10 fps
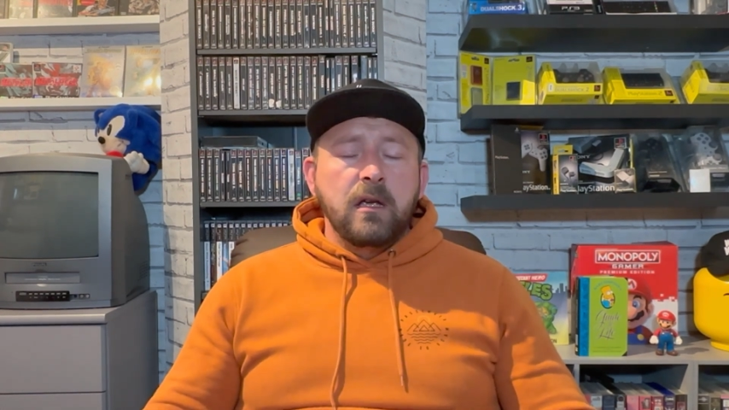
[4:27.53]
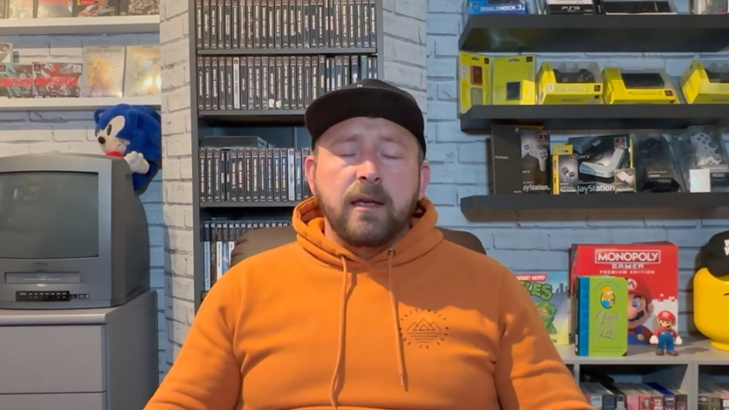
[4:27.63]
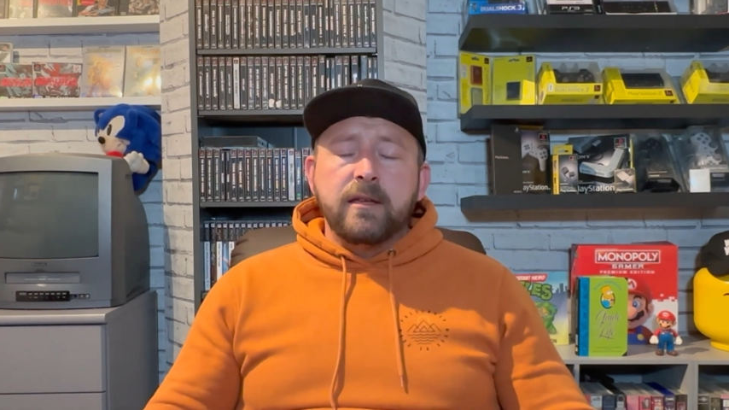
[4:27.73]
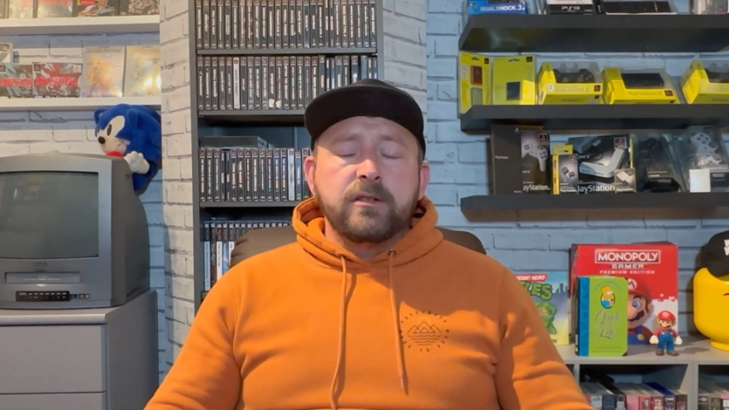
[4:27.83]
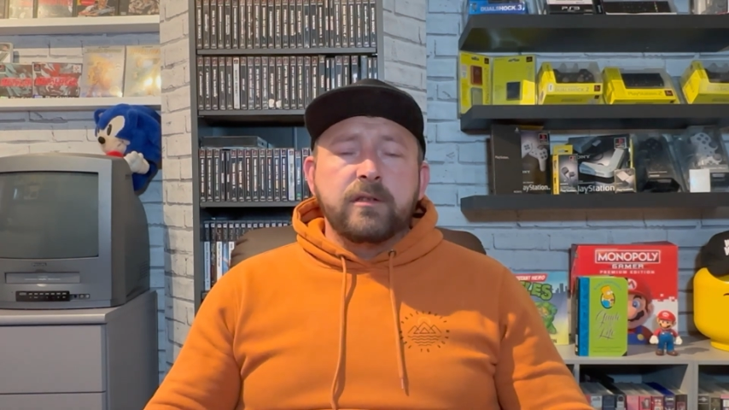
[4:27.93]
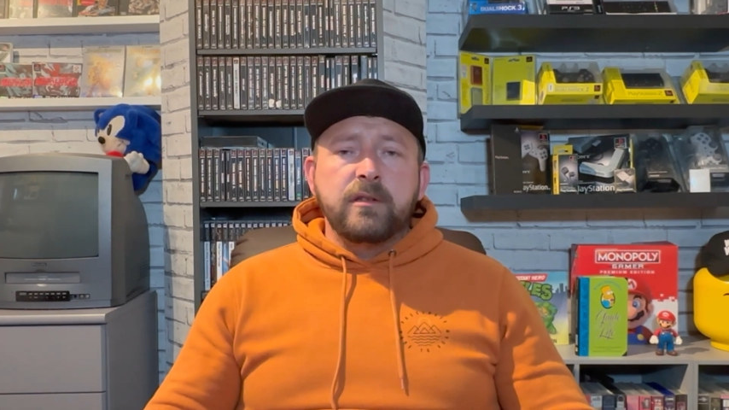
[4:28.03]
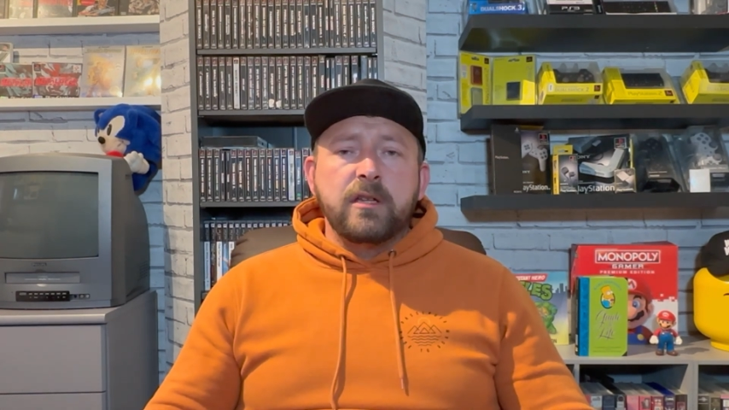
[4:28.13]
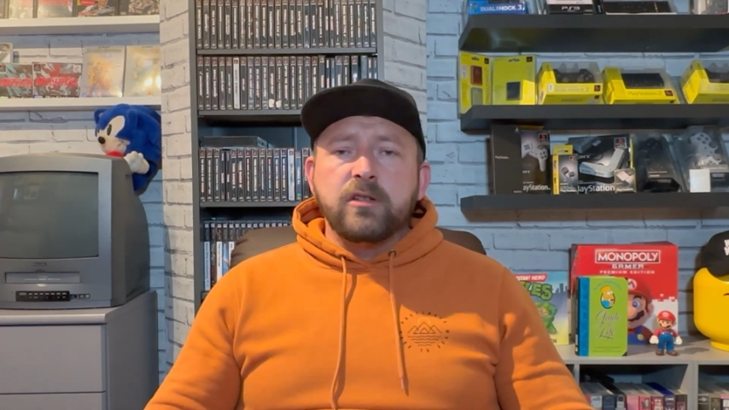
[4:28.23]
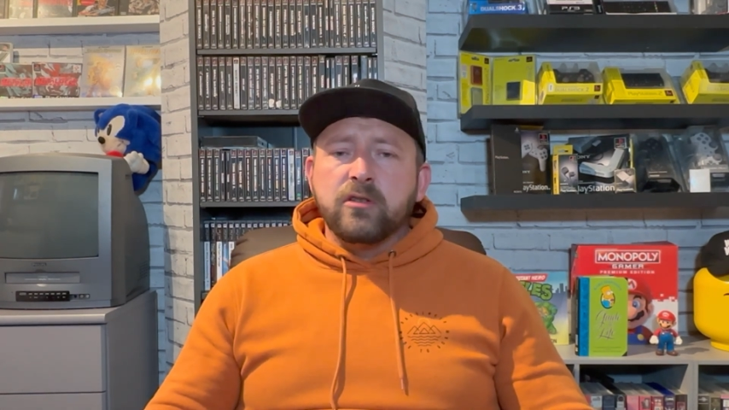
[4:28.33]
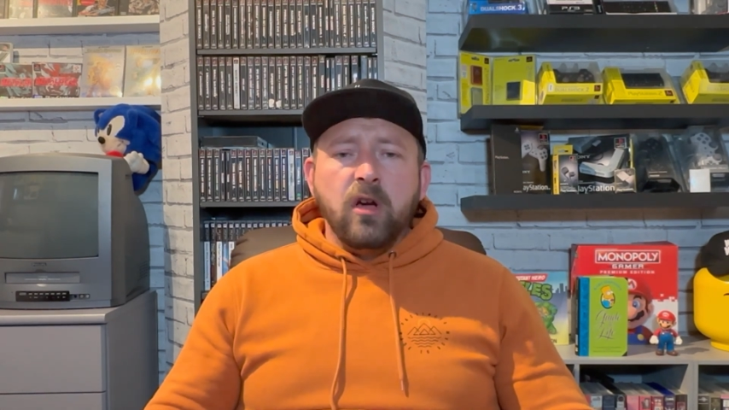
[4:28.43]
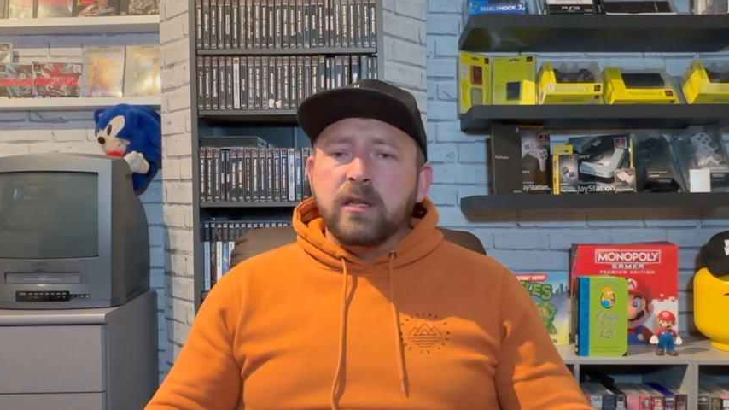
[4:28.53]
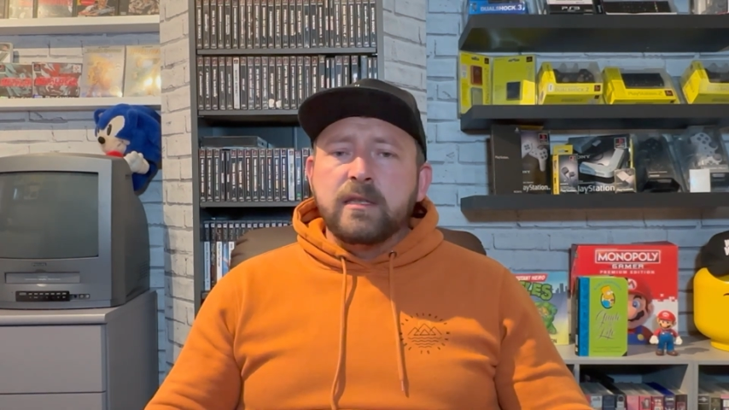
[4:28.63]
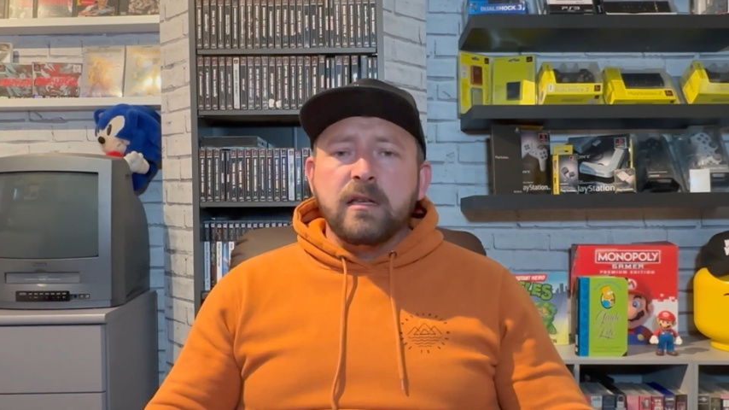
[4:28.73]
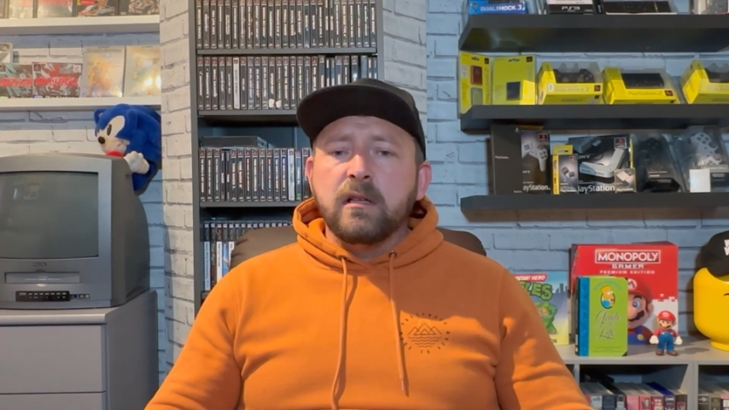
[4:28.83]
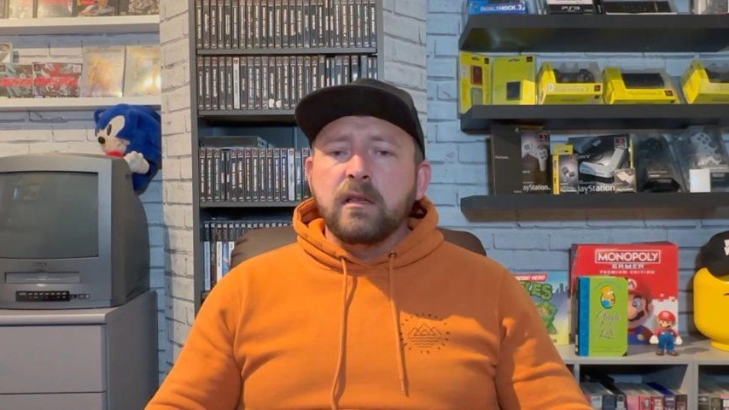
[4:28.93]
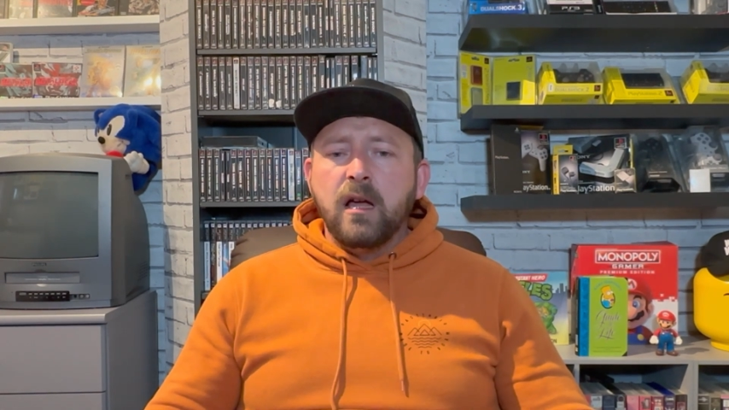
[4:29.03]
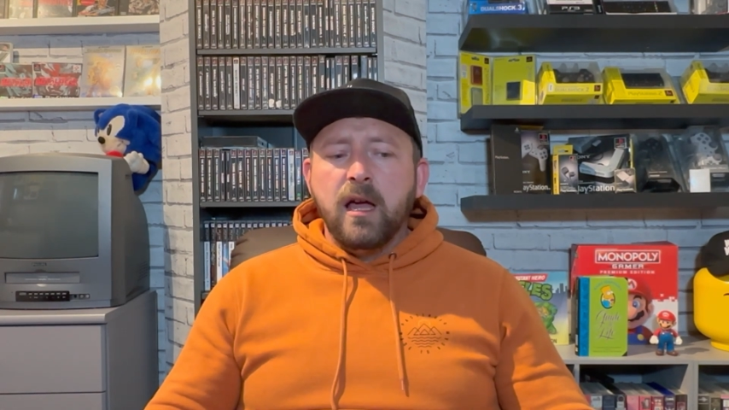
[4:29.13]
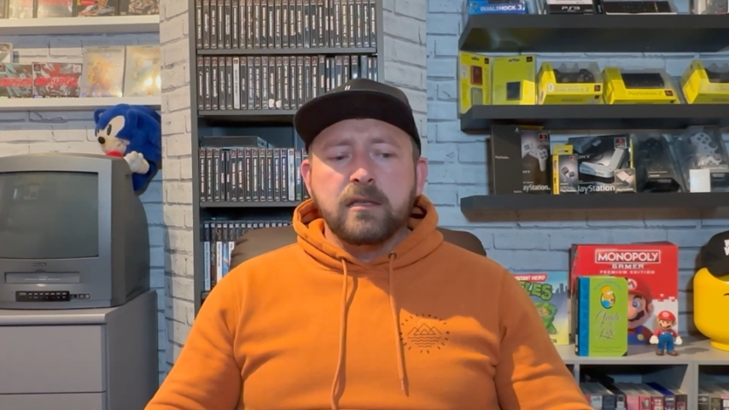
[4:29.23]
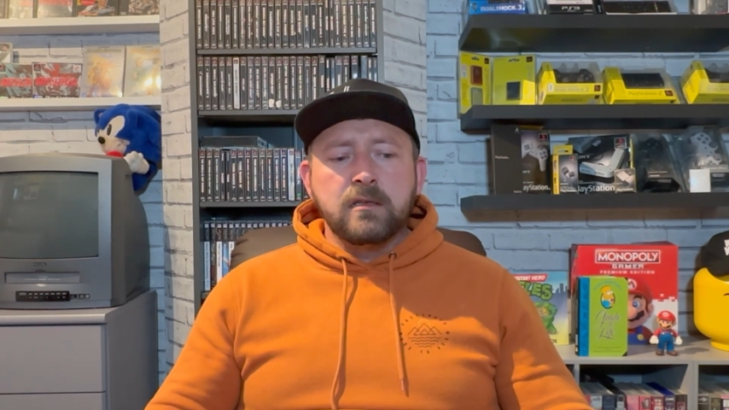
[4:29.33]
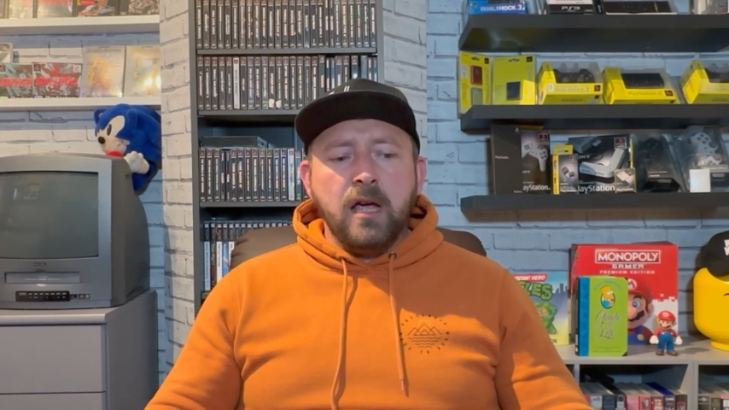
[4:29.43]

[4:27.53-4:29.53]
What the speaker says: It's just not ideal. And